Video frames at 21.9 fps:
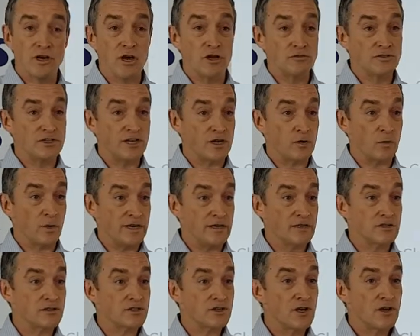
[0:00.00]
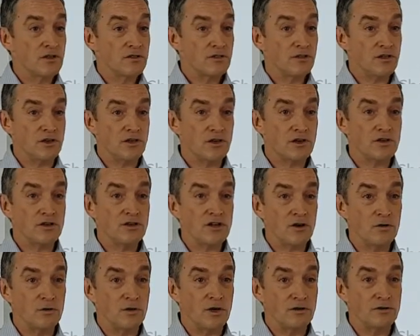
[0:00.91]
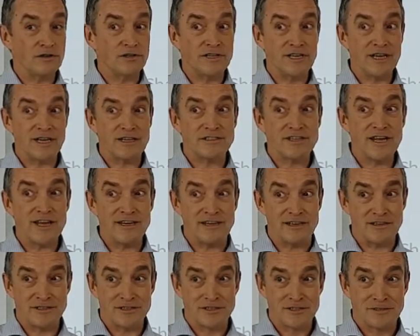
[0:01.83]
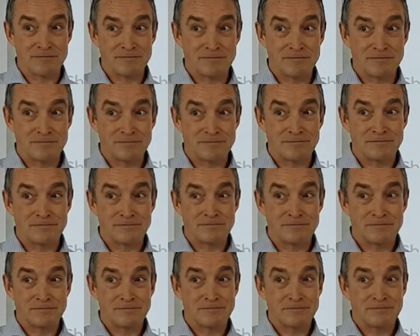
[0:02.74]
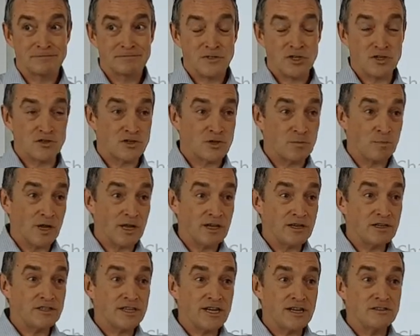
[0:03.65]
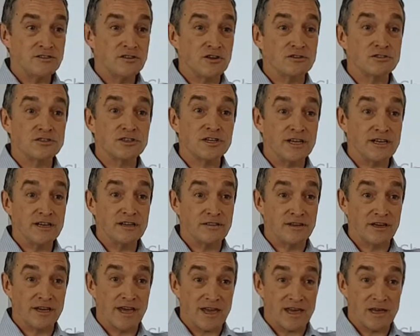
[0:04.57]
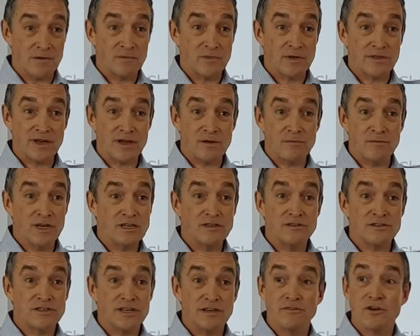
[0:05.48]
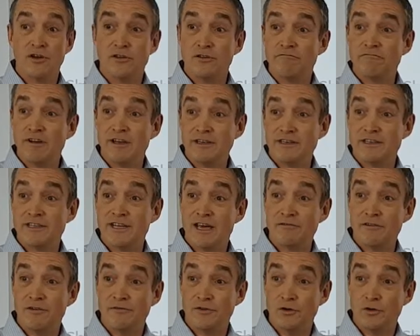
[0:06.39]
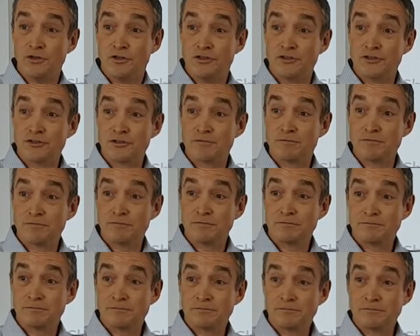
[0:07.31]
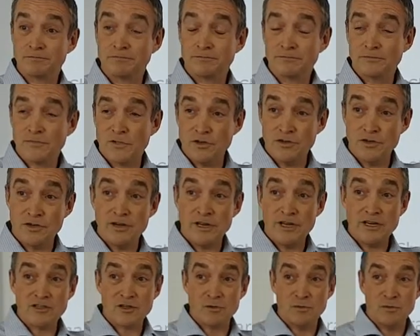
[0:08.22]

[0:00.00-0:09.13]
consequence that you can no longer dictate. Your supply chain's got skin in the game. That means they've got a right to have a voice. And you need to